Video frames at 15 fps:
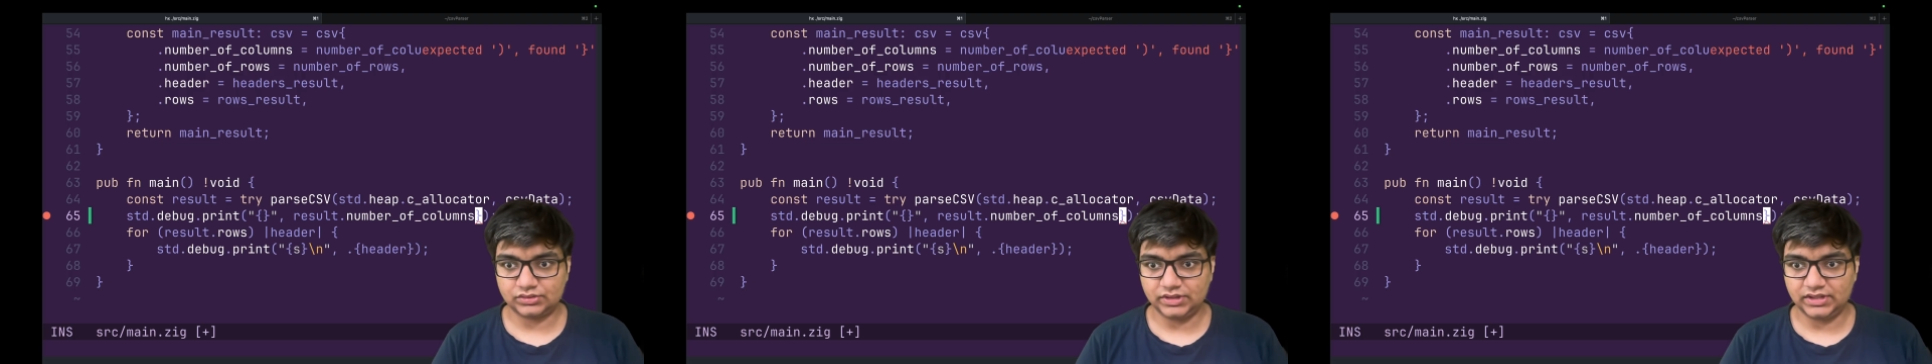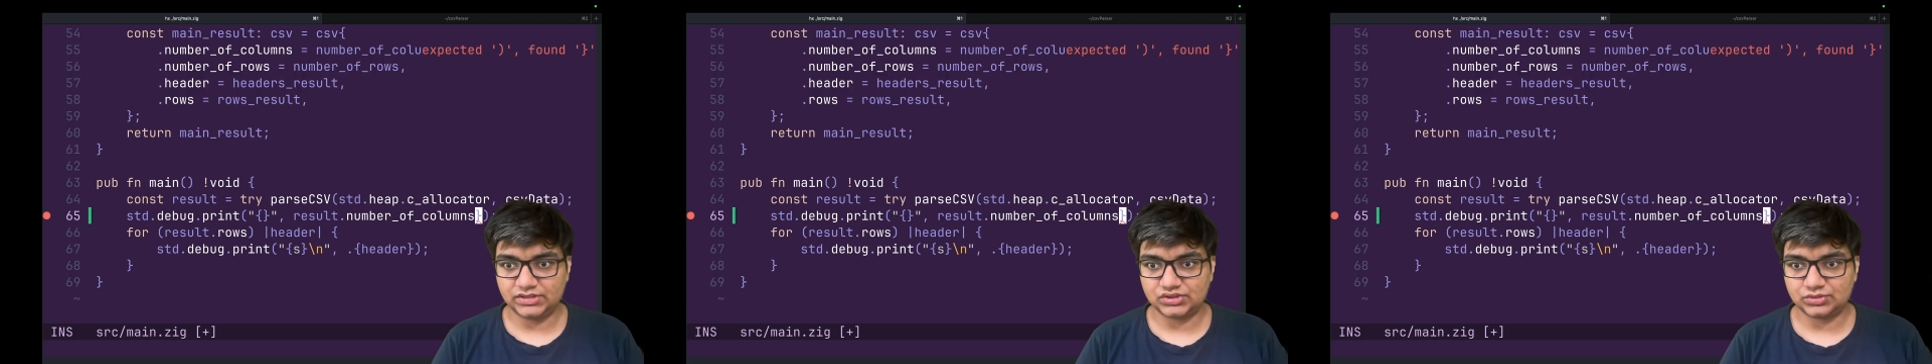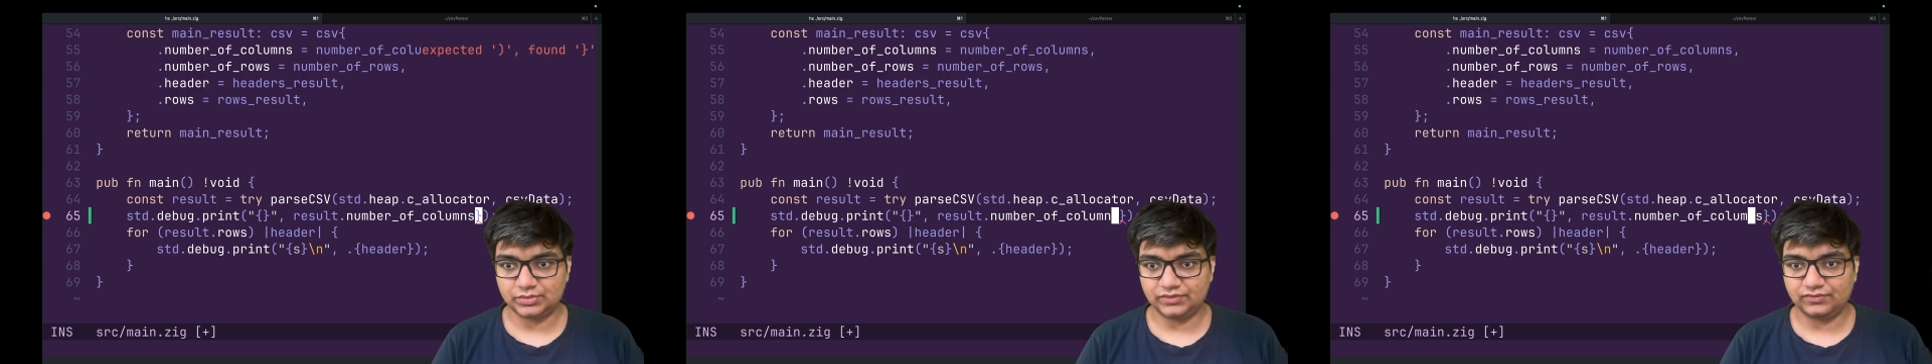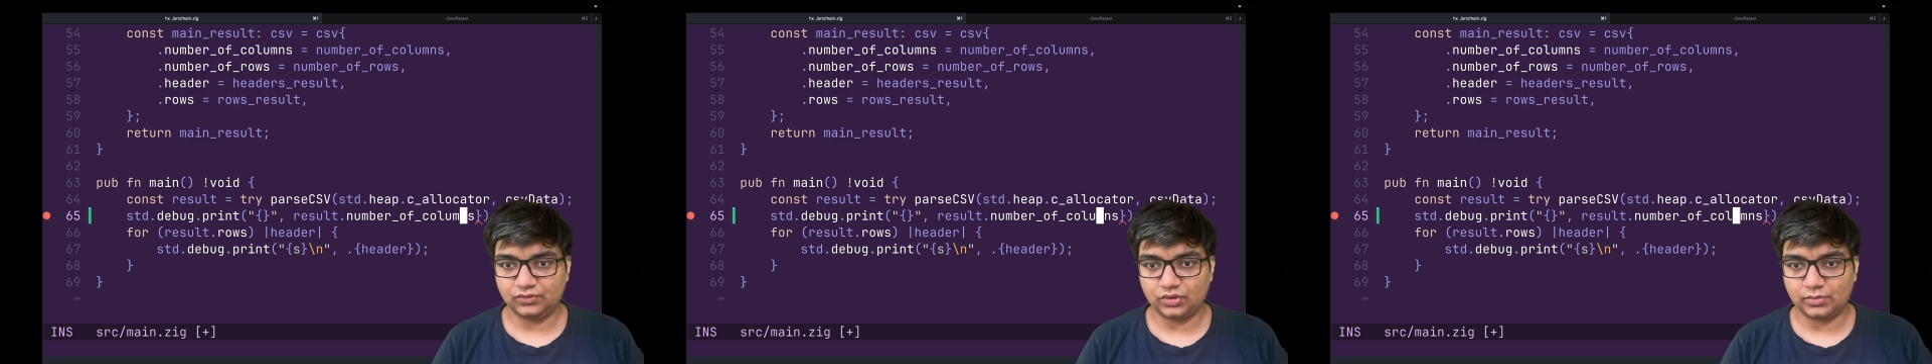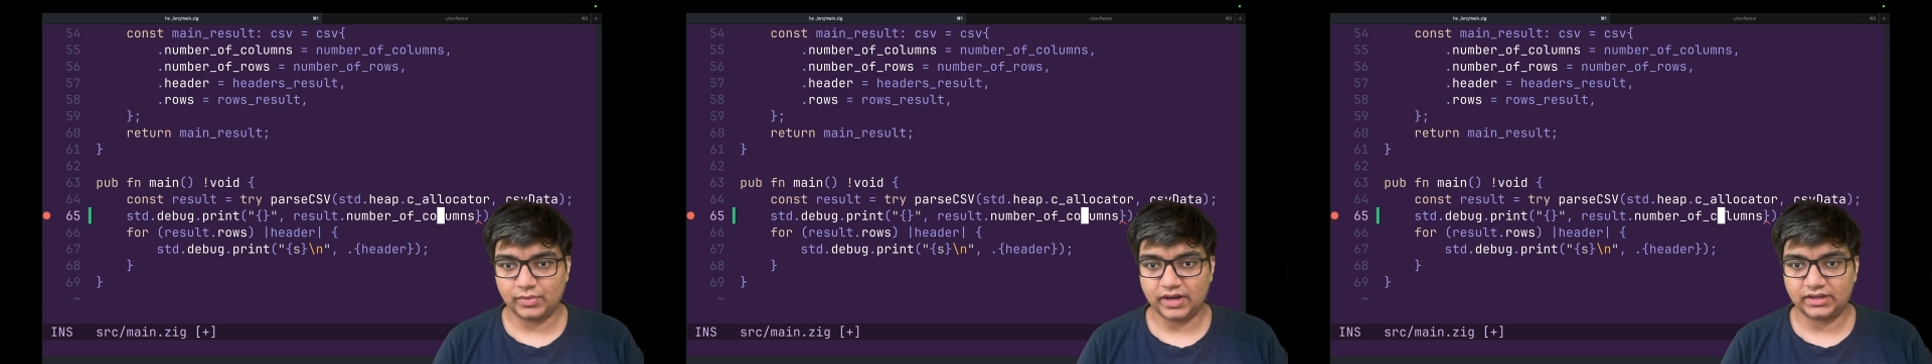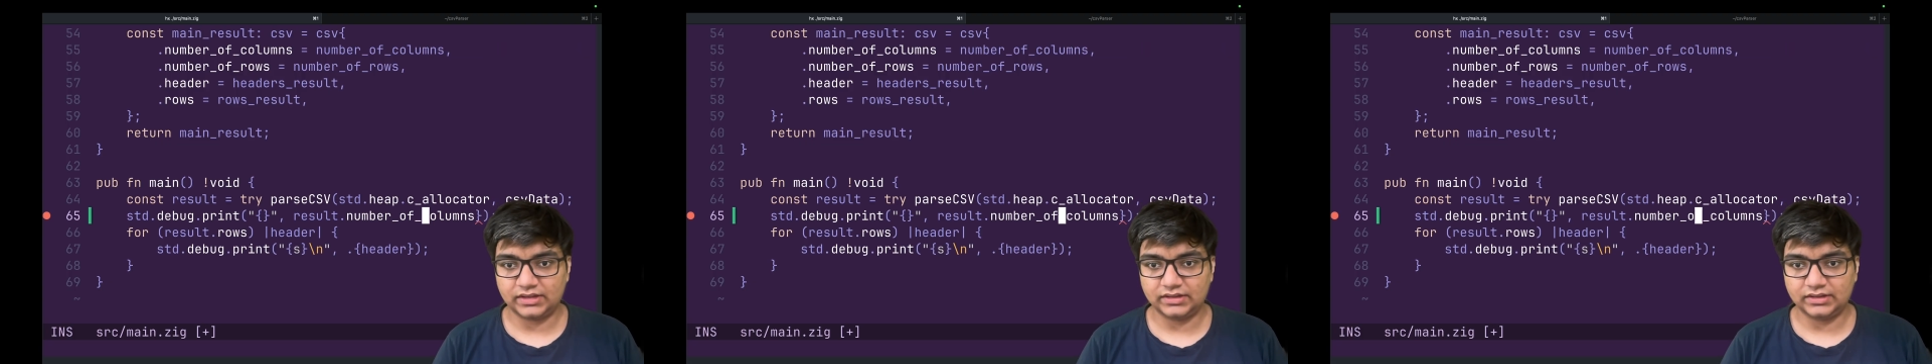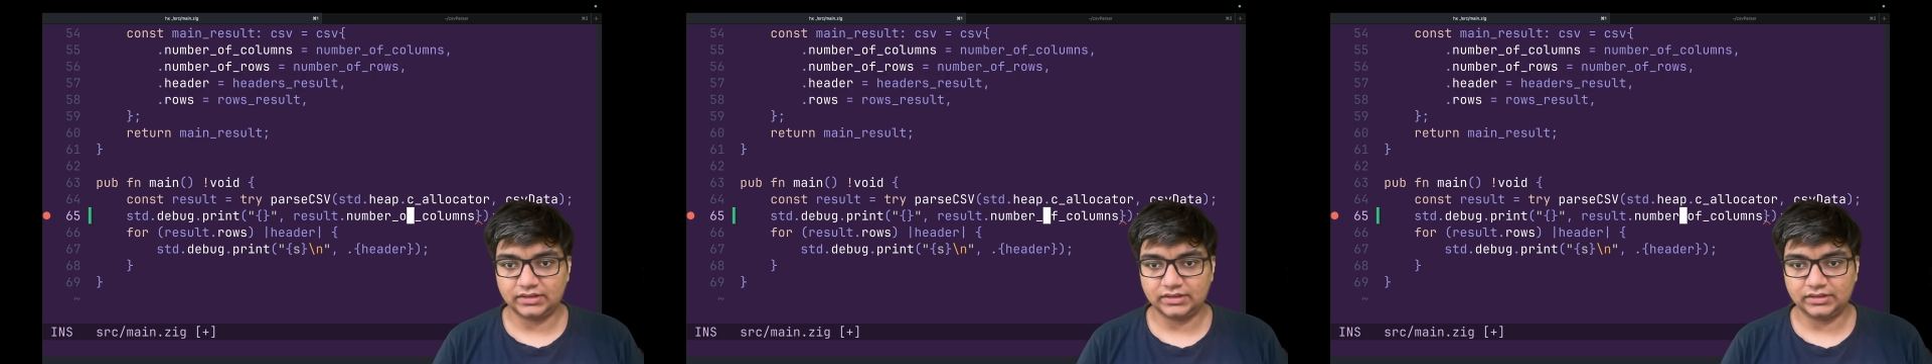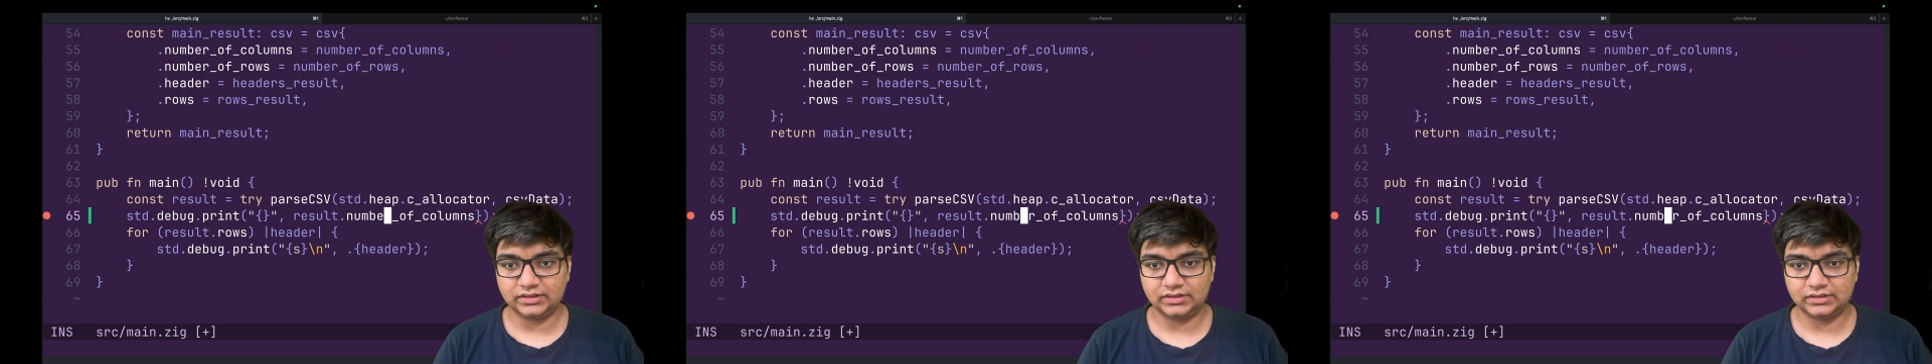needs to be
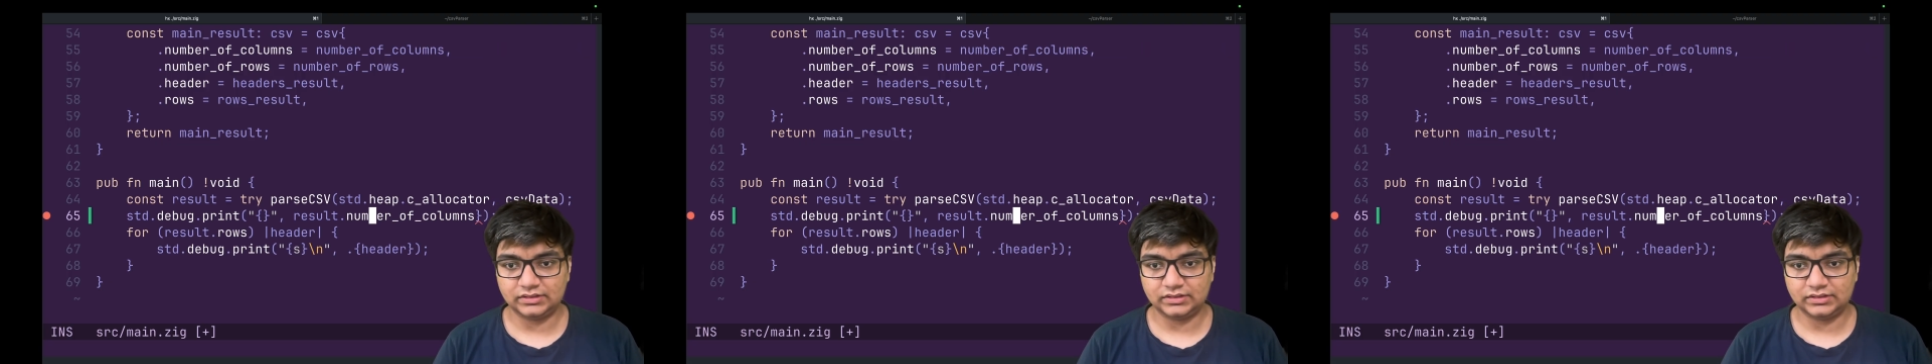formatted